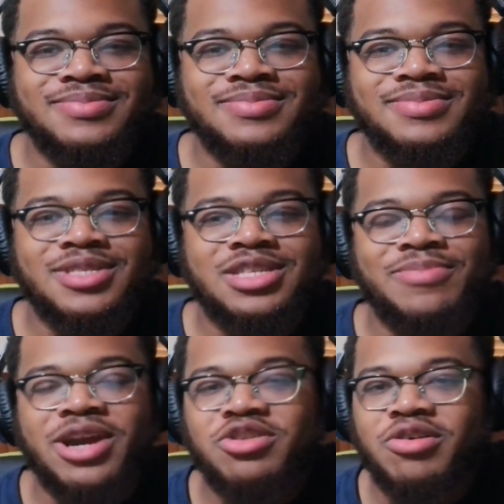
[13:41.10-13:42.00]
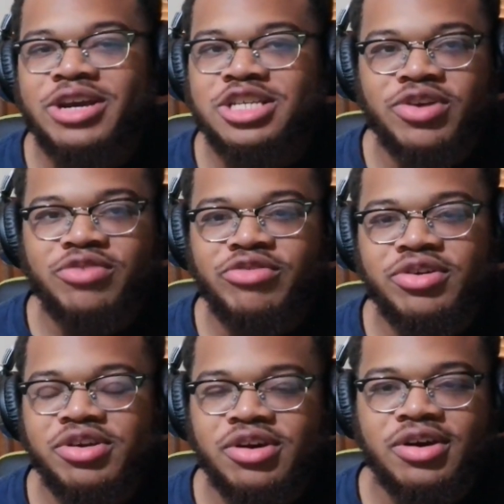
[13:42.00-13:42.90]
The Mega Joker is really, really
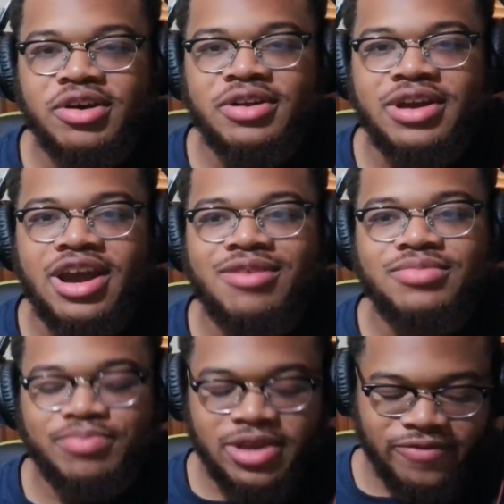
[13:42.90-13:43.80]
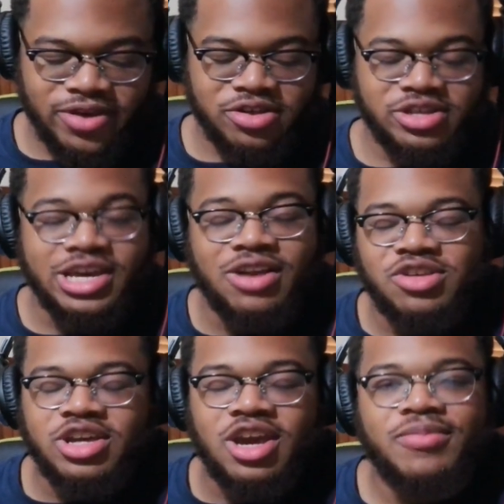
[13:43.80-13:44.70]
good. I'm a big fan. Shout out to
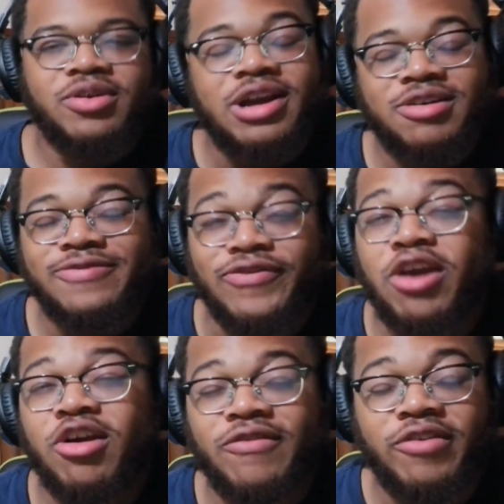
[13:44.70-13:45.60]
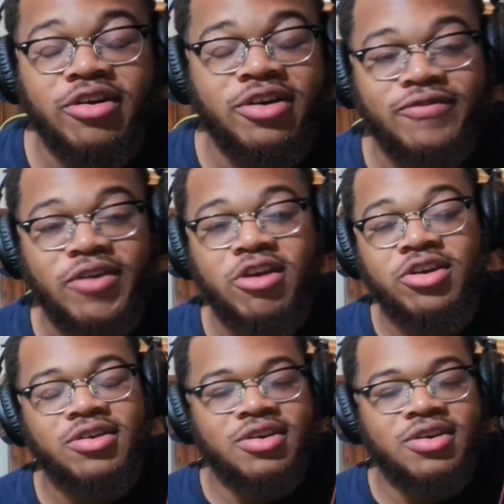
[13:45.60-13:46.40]
Chamber. That was very, very, very good.